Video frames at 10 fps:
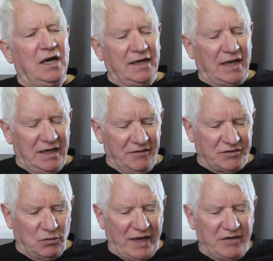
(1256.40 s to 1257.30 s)
and I
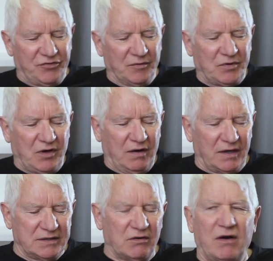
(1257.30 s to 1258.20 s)
lived away from
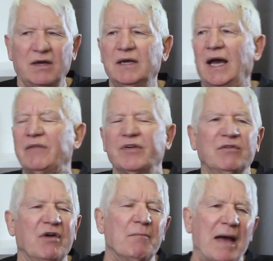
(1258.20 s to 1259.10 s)
God, not
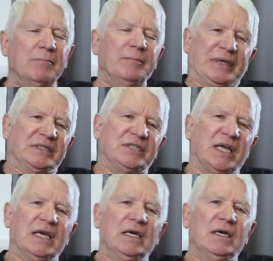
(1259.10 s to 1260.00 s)
having remembered
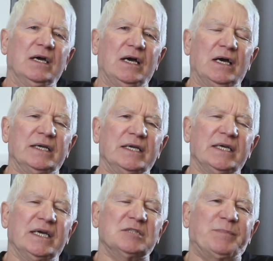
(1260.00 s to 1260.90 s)
the early
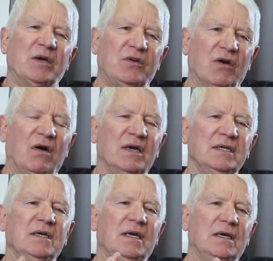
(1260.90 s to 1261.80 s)
years. But
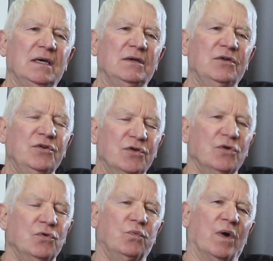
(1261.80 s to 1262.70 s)
God
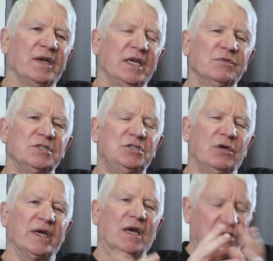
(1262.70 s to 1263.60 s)
knew what he was
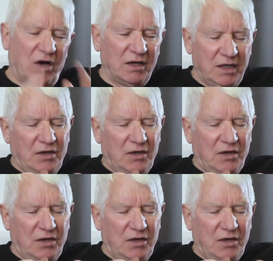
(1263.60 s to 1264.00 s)
doing, and God